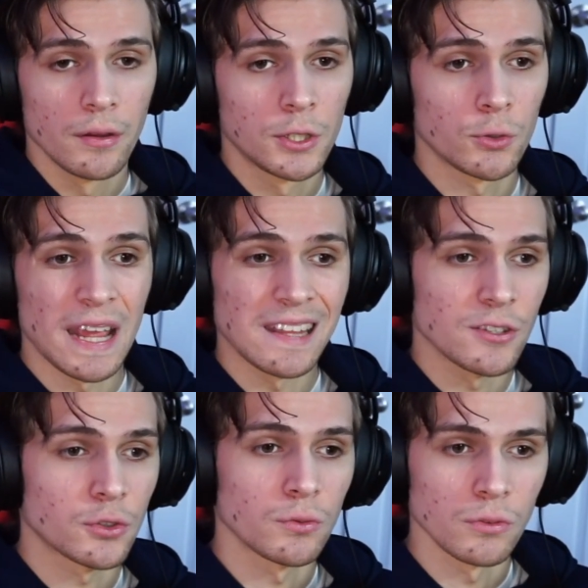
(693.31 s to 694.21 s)
creating
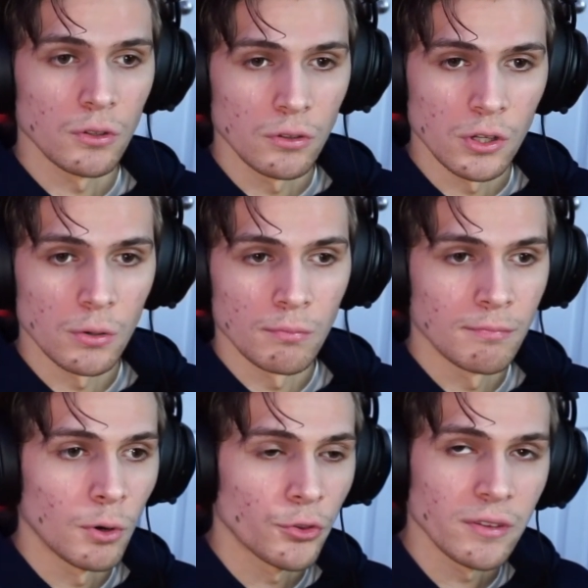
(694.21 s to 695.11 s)
this, you know,
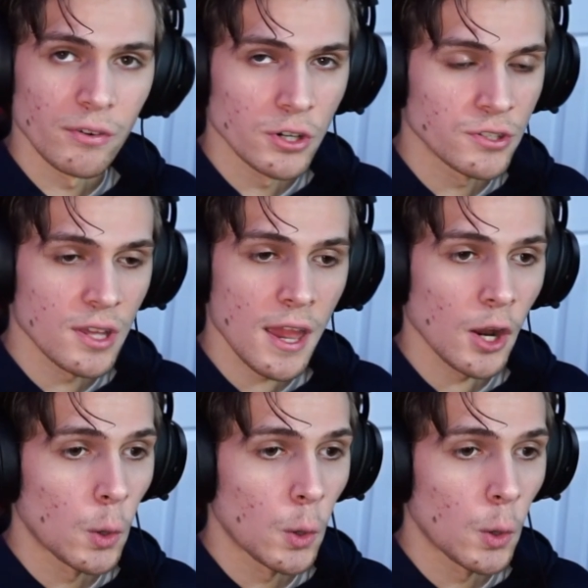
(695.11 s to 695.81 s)
multiverse thing.